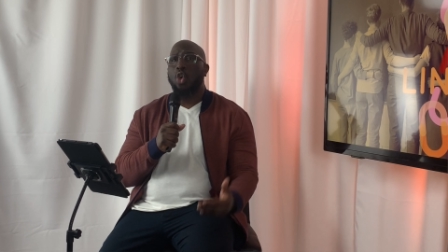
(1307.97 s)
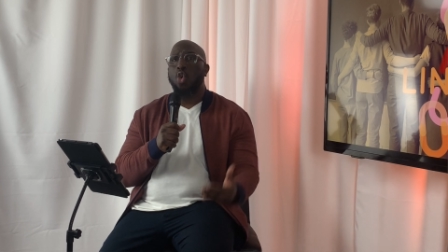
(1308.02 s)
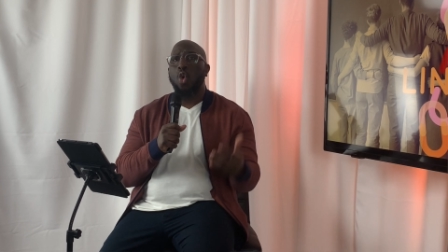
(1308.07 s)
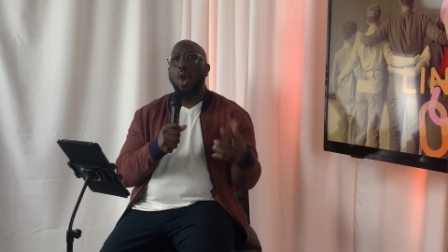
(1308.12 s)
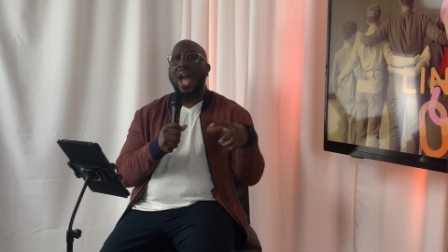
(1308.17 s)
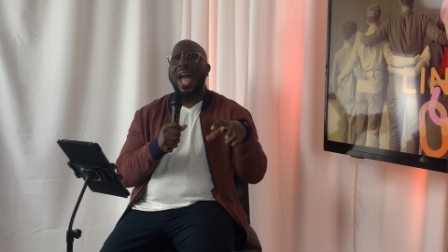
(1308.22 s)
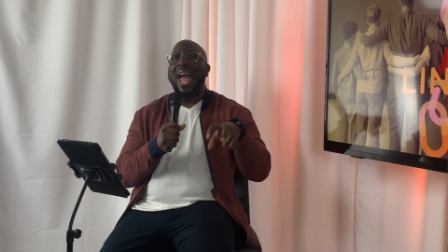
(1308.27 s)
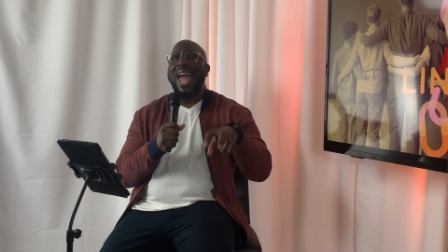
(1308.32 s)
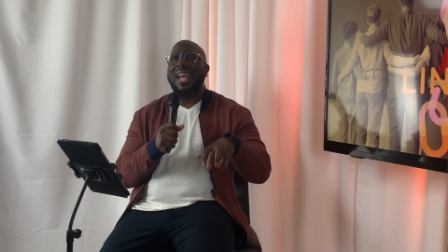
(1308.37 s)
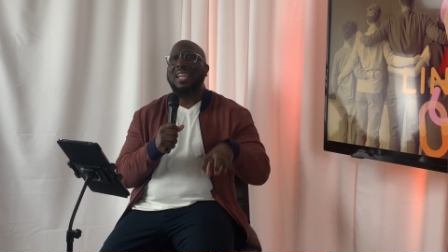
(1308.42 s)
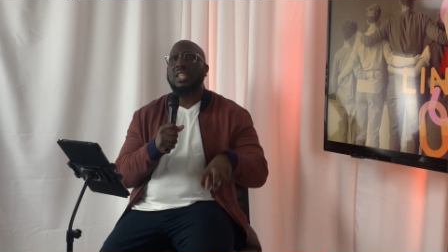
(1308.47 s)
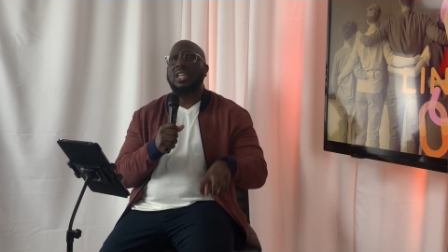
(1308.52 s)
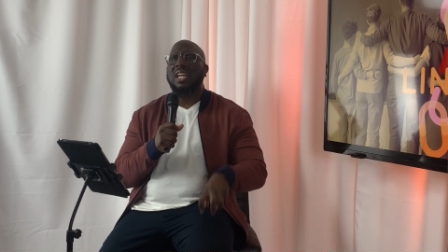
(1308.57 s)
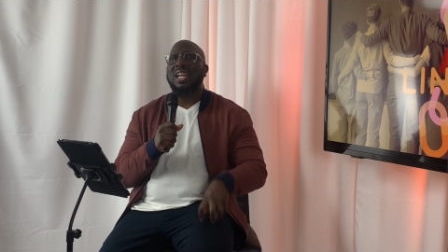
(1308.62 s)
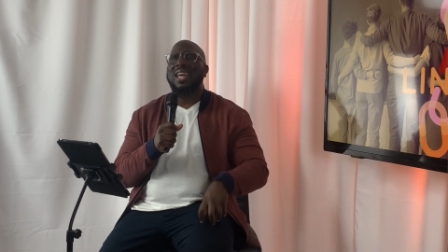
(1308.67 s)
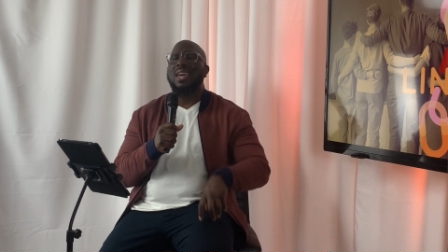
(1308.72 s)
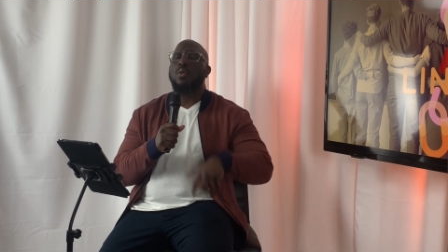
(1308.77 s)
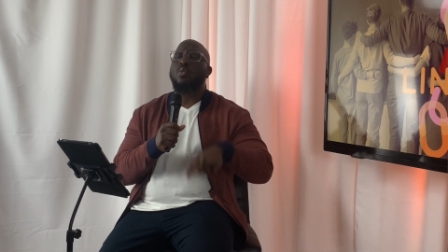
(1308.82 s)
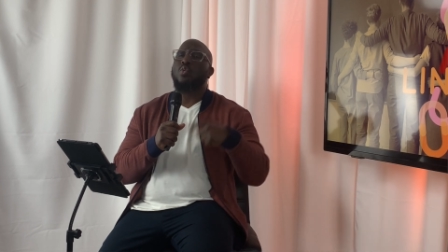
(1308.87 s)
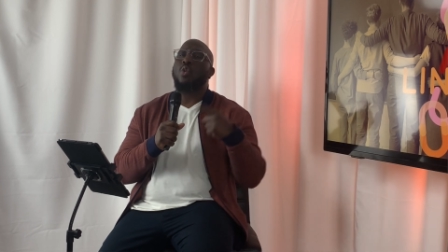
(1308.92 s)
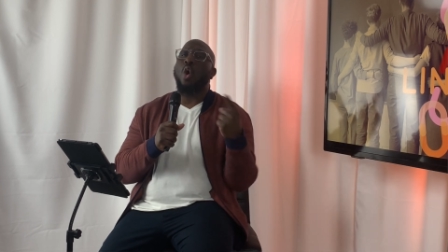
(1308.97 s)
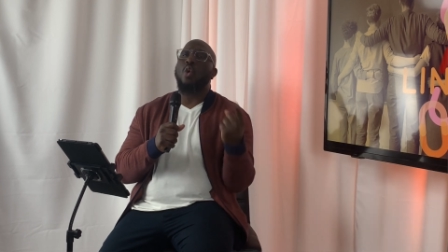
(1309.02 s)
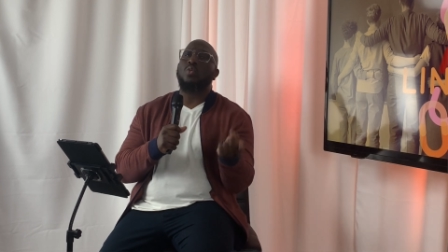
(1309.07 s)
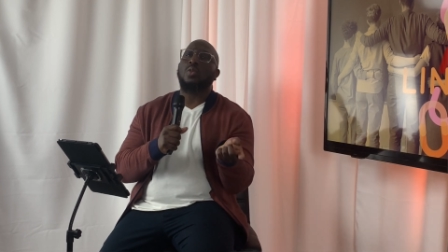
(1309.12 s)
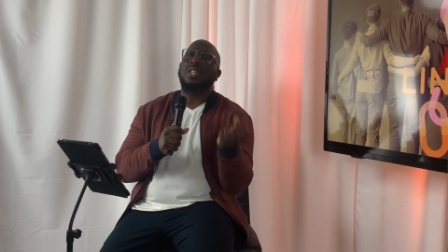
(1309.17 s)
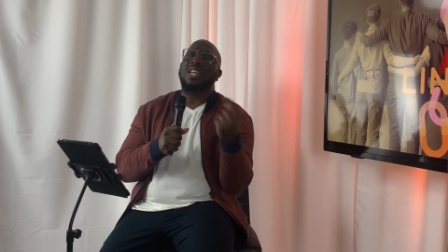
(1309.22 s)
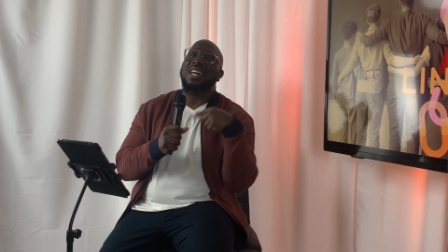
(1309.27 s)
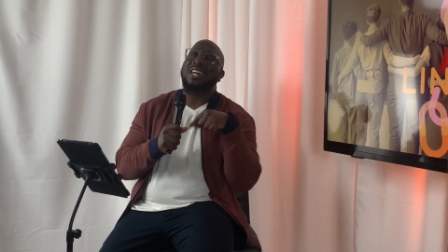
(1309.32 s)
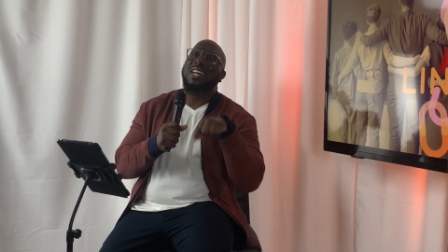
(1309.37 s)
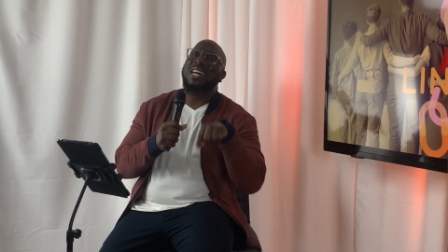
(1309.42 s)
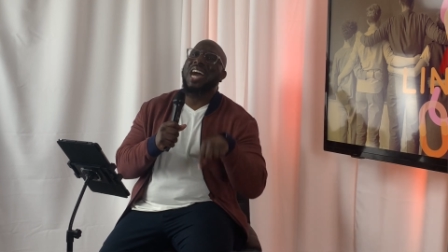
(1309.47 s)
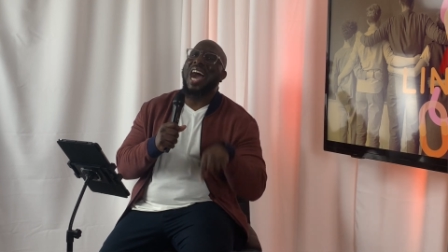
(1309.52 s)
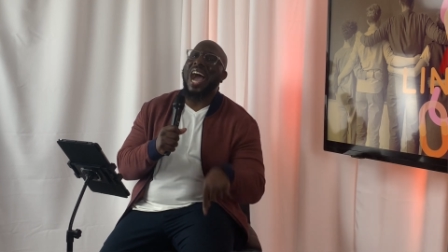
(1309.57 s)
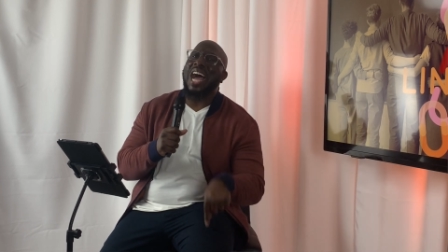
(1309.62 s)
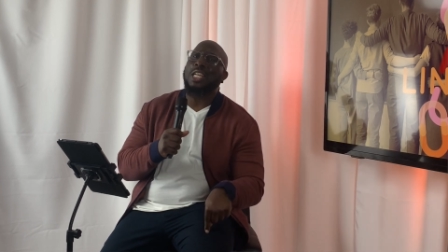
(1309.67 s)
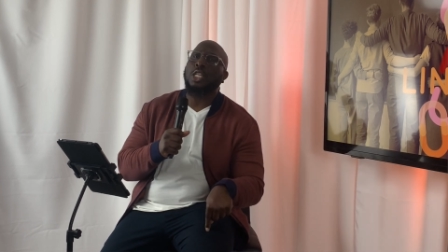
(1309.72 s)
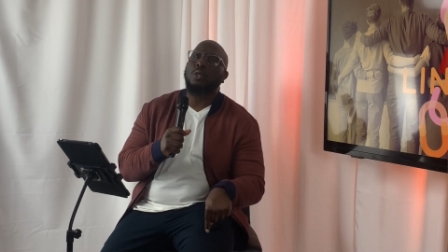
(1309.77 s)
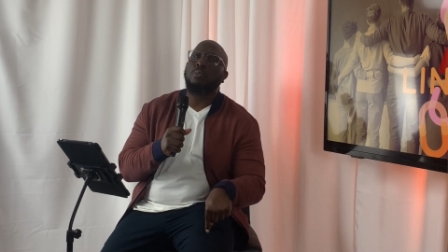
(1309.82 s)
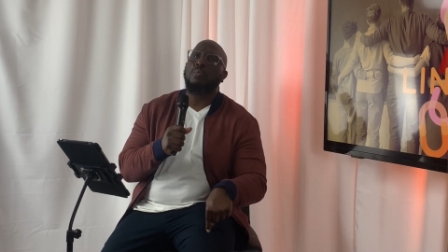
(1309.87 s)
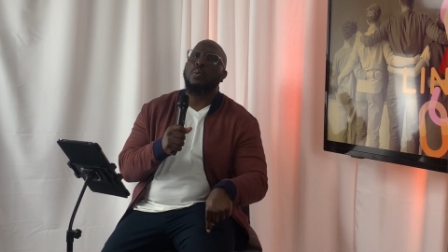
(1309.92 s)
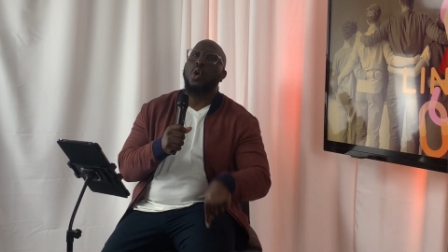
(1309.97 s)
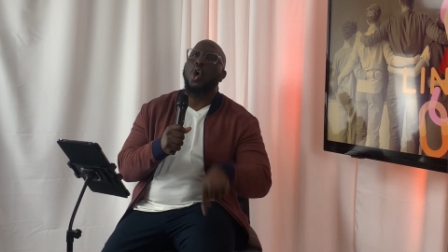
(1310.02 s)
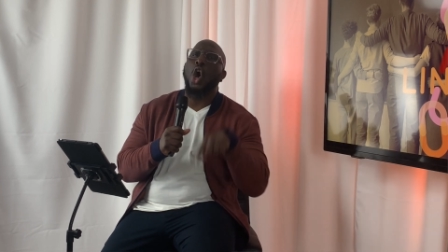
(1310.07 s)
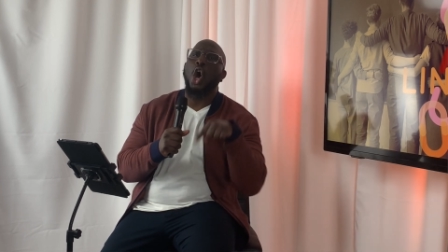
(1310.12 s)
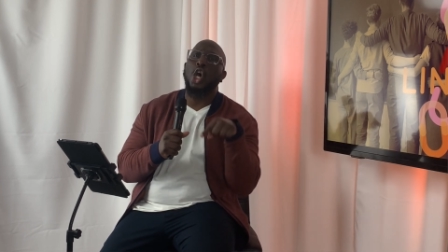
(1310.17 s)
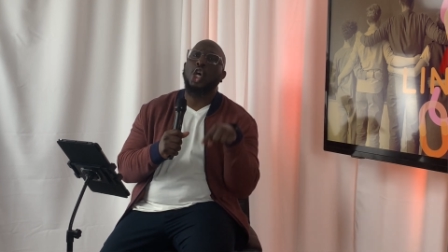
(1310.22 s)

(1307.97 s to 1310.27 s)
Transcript: who actually wrote the gospel